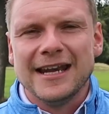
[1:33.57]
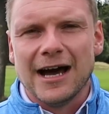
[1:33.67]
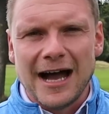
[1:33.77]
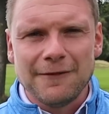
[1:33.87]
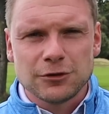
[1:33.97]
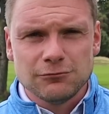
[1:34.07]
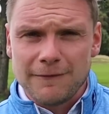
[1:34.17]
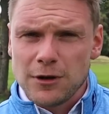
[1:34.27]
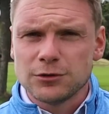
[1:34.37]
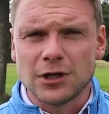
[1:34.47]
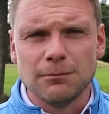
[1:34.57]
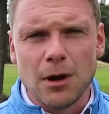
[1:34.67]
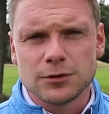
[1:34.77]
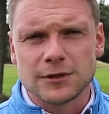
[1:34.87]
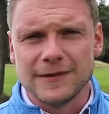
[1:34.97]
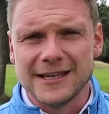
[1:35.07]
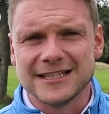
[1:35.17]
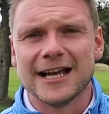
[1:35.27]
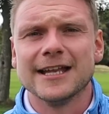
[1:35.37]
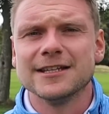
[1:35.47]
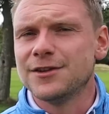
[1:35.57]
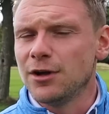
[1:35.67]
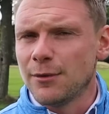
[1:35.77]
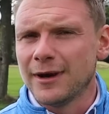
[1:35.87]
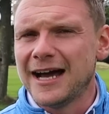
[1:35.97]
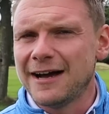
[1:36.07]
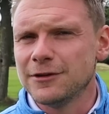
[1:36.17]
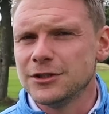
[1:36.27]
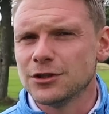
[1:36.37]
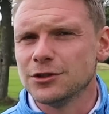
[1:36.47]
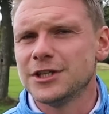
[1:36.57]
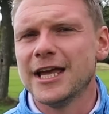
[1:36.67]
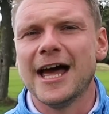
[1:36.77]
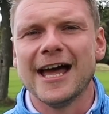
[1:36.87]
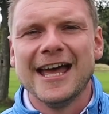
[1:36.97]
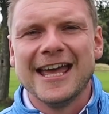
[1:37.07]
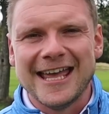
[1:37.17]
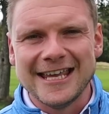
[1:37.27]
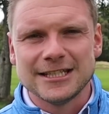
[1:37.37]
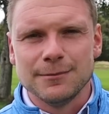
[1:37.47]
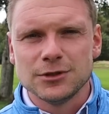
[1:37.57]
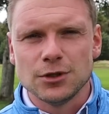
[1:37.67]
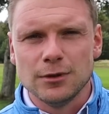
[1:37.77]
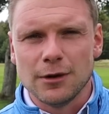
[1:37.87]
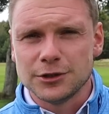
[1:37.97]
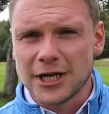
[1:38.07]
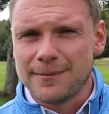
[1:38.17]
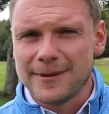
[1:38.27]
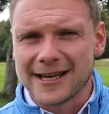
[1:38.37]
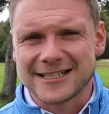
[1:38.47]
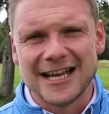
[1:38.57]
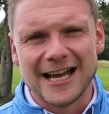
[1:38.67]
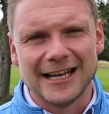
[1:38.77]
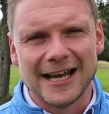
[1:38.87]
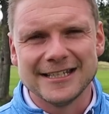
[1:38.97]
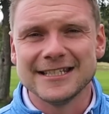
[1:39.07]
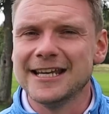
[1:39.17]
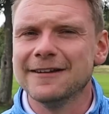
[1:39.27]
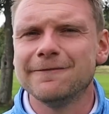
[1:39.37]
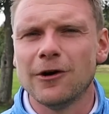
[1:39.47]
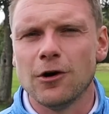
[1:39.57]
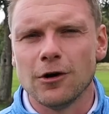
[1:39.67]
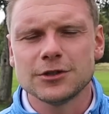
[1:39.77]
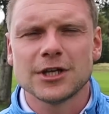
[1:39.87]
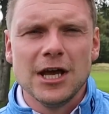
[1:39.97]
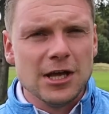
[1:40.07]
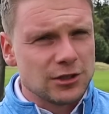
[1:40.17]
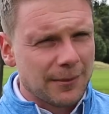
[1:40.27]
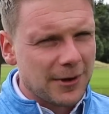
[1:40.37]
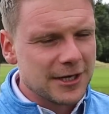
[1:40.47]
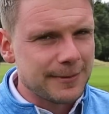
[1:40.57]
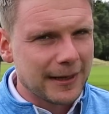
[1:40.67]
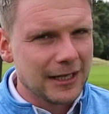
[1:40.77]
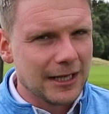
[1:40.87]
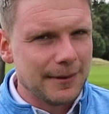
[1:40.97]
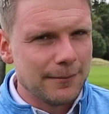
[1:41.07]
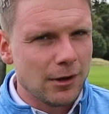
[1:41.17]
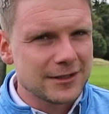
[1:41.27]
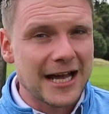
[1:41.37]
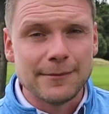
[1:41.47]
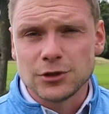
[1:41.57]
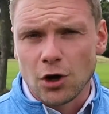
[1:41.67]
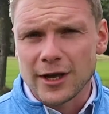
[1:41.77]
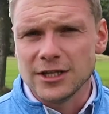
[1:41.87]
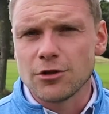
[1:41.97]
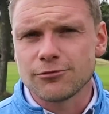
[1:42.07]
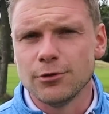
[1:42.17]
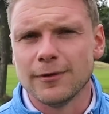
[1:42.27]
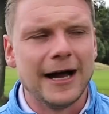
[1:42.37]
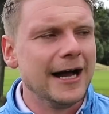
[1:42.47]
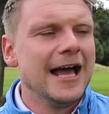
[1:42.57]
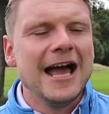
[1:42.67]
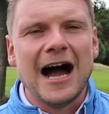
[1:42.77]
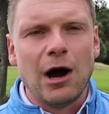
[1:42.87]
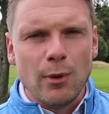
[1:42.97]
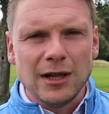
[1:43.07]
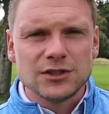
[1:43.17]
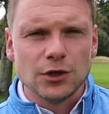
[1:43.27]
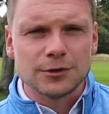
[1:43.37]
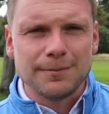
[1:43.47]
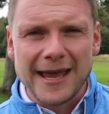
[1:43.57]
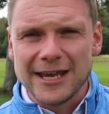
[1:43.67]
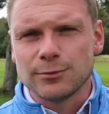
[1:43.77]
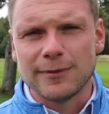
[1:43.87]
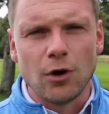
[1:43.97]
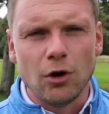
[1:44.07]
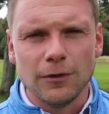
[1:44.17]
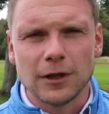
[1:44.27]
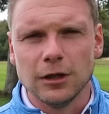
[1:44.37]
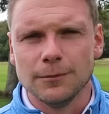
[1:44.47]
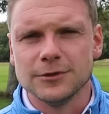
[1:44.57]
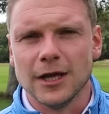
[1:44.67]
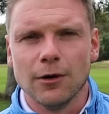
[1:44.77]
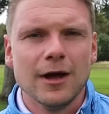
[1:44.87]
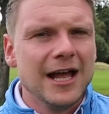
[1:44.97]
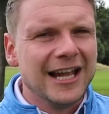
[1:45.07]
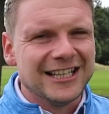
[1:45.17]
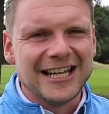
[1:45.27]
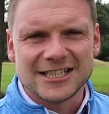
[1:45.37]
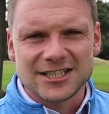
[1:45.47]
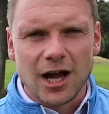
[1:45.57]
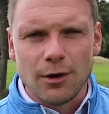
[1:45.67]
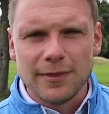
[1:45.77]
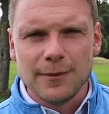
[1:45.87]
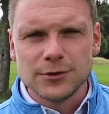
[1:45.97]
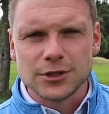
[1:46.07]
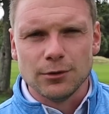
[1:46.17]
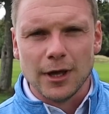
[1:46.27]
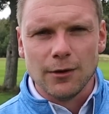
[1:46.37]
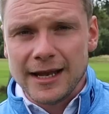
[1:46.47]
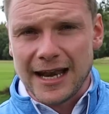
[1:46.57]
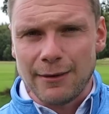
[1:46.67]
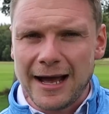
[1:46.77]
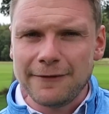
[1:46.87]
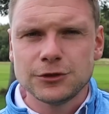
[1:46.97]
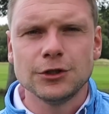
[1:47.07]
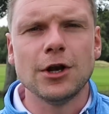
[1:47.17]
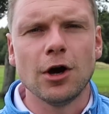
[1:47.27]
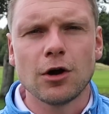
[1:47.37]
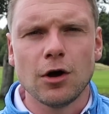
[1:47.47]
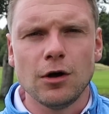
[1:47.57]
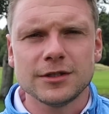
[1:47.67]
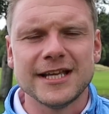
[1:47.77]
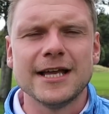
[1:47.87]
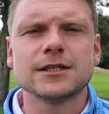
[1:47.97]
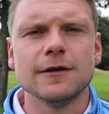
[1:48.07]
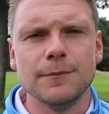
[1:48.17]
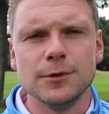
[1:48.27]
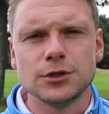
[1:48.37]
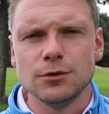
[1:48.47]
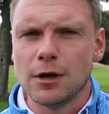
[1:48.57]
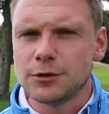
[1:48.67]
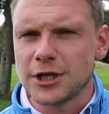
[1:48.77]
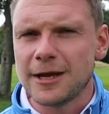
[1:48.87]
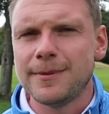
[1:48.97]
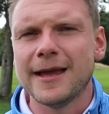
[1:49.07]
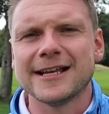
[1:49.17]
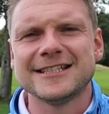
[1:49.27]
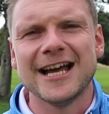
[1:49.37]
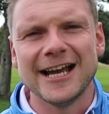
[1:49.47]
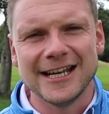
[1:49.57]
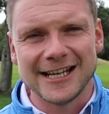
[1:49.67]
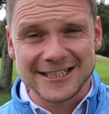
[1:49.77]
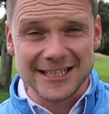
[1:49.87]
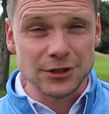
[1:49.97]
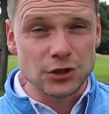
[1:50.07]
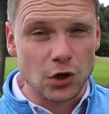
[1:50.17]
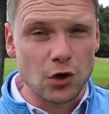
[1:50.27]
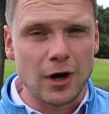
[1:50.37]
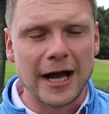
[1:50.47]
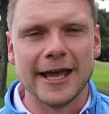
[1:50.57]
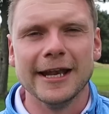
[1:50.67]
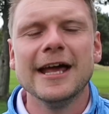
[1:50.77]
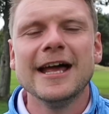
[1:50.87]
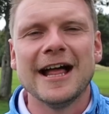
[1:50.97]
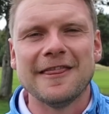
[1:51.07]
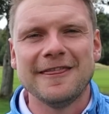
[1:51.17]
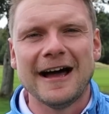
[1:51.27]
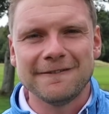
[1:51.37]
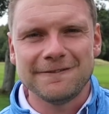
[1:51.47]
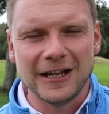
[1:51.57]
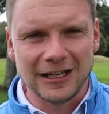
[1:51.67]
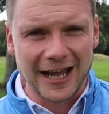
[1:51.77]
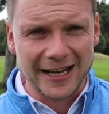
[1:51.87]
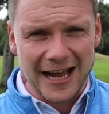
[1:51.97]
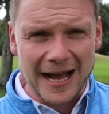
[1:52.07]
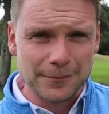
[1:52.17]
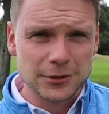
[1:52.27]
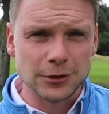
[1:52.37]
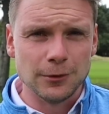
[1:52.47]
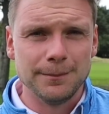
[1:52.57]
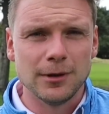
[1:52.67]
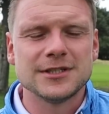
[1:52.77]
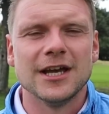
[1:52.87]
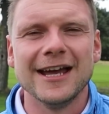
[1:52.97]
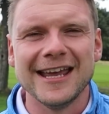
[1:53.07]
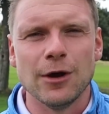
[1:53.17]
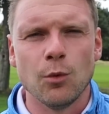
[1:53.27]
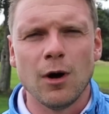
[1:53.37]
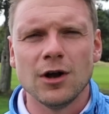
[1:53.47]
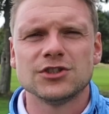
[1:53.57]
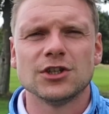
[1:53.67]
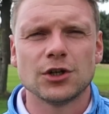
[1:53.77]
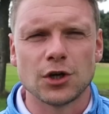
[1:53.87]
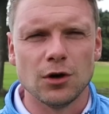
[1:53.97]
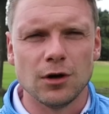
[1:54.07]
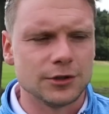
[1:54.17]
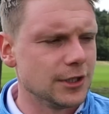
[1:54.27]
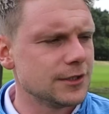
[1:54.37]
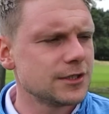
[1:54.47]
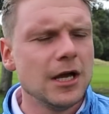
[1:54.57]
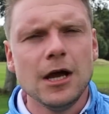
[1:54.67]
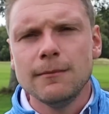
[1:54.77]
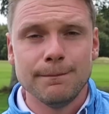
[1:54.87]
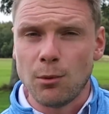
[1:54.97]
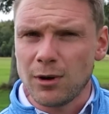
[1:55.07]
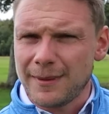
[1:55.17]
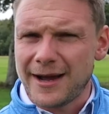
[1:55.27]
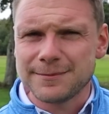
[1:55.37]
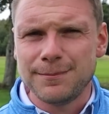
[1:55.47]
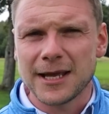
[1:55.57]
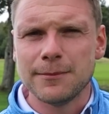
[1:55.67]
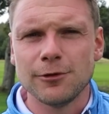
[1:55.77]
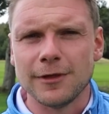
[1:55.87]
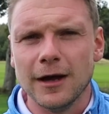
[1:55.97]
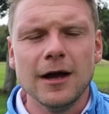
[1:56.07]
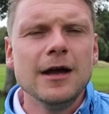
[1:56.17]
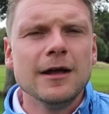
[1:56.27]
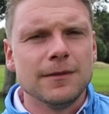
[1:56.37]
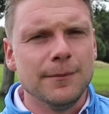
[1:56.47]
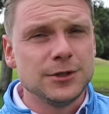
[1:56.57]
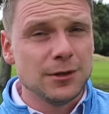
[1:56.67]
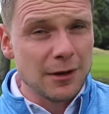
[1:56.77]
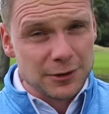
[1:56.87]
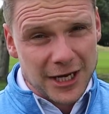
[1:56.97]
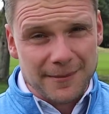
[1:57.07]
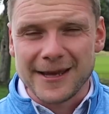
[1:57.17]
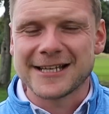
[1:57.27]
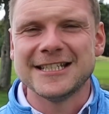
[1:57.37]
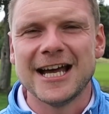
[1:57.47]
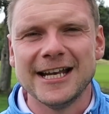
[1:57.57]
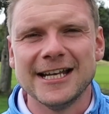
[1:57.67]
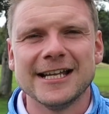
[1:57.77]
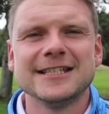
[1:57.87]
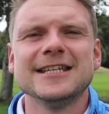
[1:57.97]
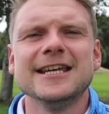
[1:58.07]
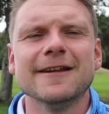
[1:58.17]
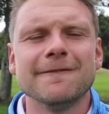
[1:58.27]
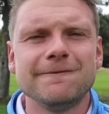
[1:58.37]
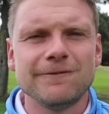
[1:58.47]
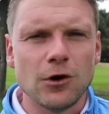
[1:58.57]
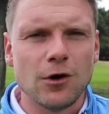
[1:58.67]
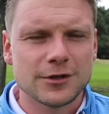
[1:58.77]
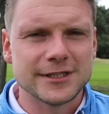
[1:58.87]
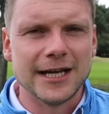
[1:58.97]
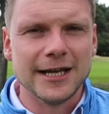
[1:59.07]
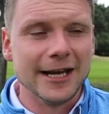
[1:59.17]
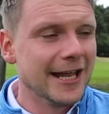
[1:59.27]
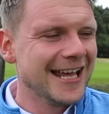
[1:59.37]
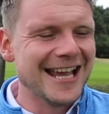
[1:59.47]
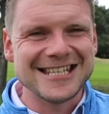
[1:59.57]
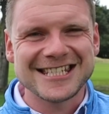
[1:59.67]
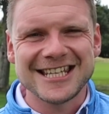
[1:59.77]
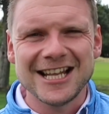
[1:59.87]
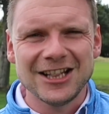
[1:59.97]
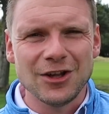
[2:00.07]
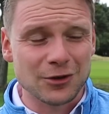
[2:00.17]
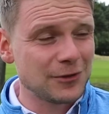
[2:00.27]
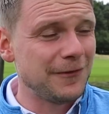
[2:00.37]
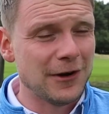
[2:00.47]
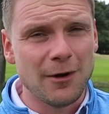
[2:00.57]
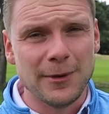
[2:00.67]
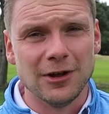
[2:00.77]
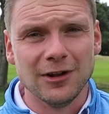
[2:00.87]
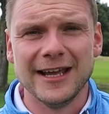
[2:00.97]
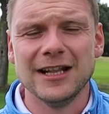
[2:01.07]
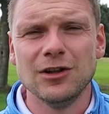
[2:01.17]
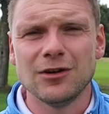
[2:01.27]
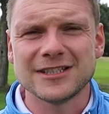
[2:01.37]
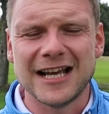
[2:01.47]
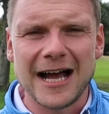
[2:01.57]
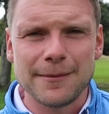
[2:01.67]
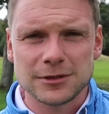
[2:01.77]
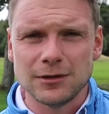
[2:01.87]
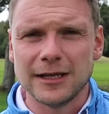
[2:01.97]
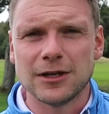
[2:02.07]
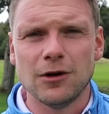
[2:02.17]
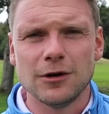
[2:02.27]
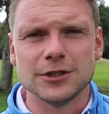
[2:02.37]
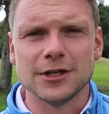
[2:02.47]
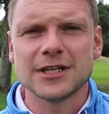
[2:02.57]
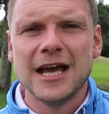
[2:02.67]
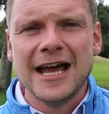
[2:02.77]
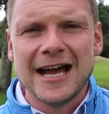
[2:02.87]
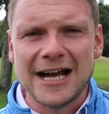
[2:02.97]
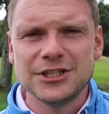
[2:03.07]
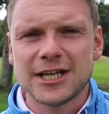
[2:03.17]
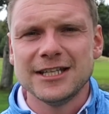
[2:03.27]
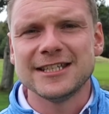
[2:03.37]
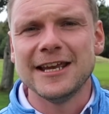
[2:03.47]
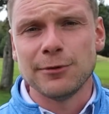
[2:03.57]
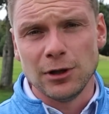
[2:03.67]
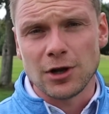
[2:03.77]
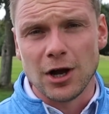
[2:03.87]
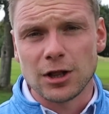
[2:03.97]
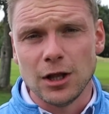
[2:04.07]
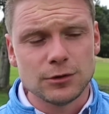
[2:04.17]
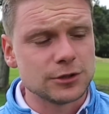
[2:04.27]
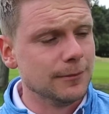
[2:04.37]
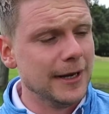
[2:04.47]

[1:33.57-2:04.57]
Now I have done reviews on most of these irons. The only one I haven't touched yet is the Mizuno JPX 919 Forged, so I'm going to spend a little bit more time talking you through that. I will touch base with all the clubs though. Let's start with the Mizuno. Now I have done an on-course test of the Mizuno JPX 919 Tour iron, and that felt like absolute butter. It was gorgeous. But what about its bigger brother, the Mizuno JPX 919 Forged iron? It still looks phenomenal. It looks absolutely gorgeous. As you can see, if we look at a close-up